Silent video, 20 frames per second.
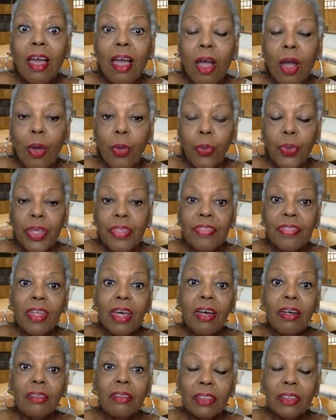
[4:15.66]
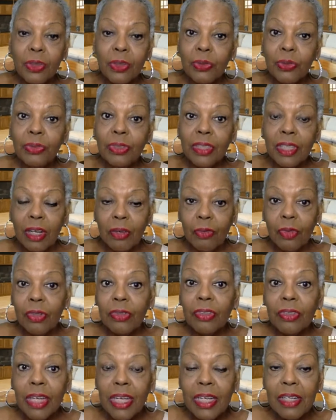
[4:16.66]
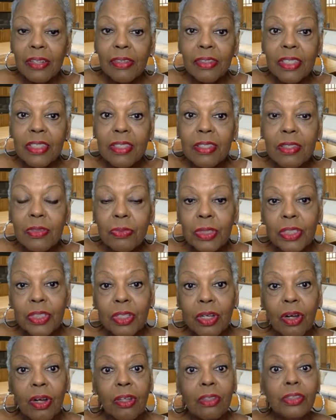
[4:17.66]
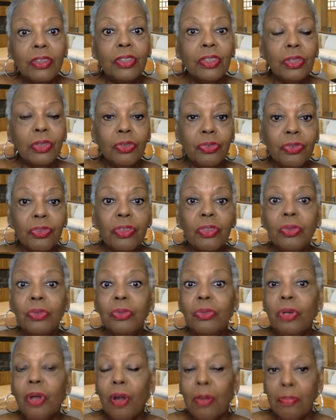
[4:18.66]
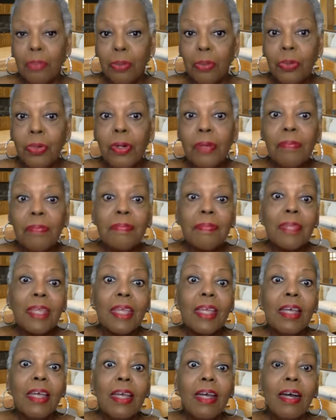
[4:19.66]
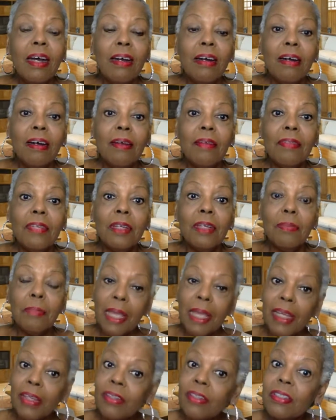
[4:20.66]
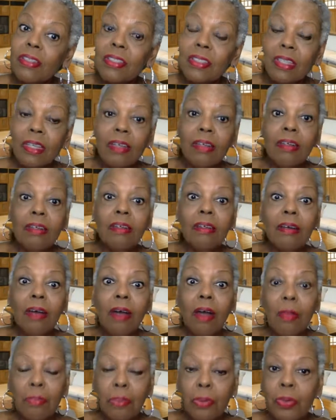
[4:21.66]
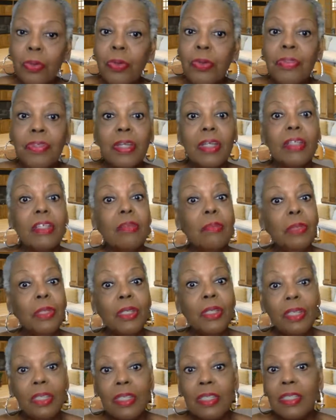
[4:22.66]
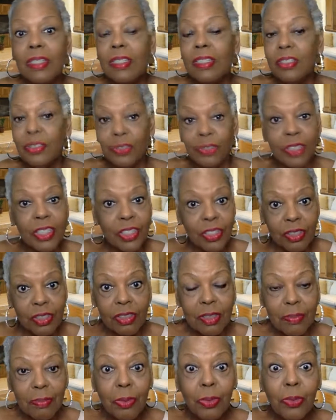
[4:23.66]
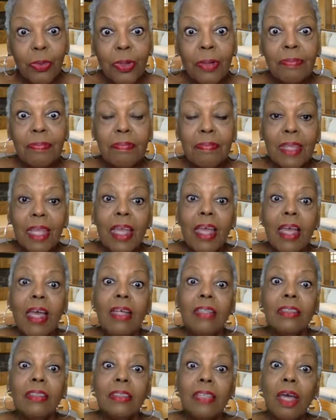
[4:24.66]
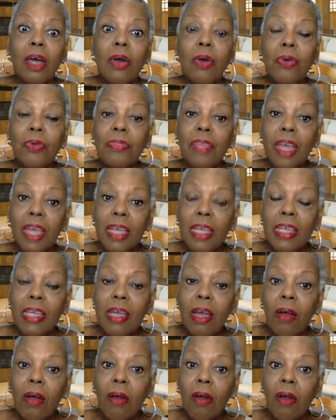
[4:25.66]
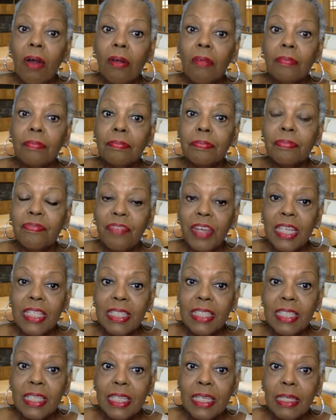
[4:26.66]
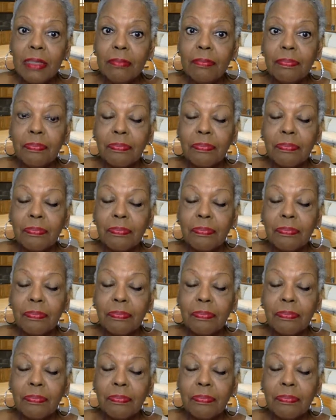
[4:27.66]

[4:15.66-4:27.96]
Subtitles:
with schools in our rural areas, which are children who are poor. Their parents are poor. Their community is traditionally poor. So they are facing